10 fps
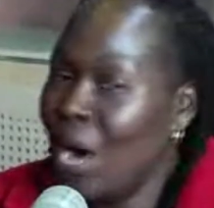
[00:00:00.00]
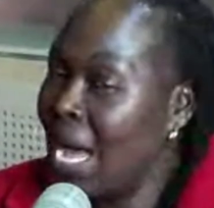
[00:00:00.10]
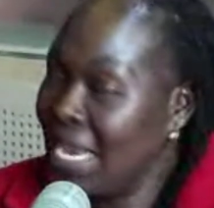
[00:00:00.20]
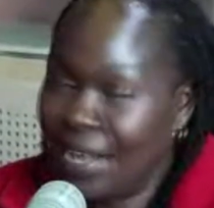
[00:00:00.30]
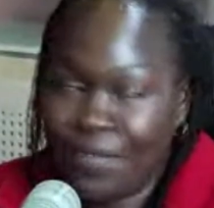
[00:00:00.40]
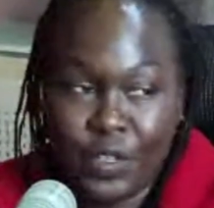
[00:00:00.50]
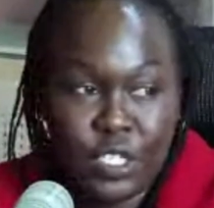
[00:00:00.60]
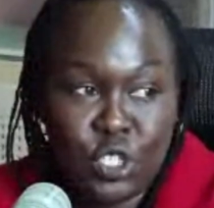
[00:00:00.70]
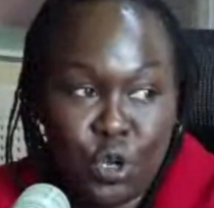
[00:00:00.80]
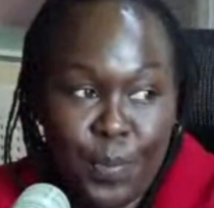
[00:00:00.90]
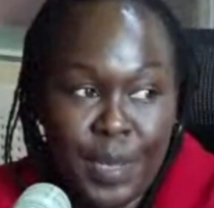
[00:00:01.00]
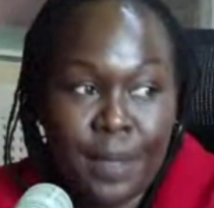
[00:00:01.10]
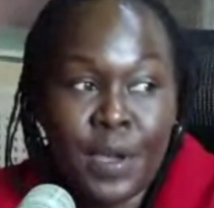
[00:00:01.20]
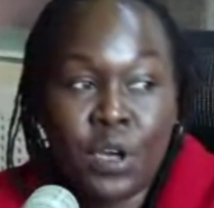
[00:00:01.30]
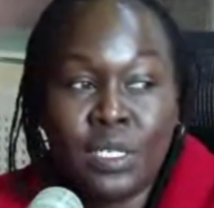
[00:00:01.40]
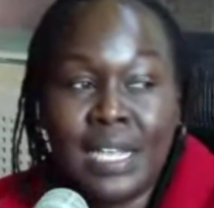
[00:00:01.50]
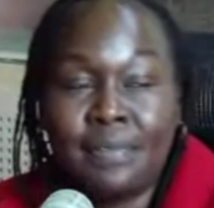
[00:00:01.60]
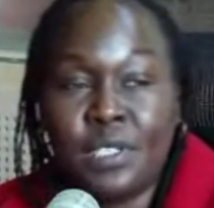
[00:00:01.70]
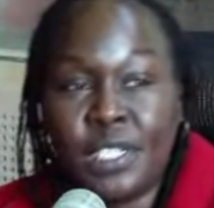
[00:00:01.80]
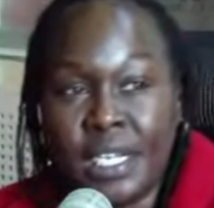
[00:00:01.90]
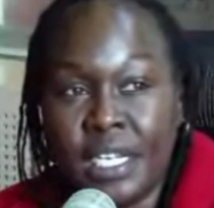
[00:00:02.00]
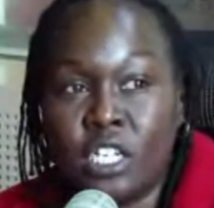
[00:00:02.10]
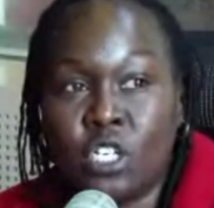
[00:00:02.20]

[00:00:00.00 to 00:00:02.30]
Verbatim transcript: I love this topic because I've seen it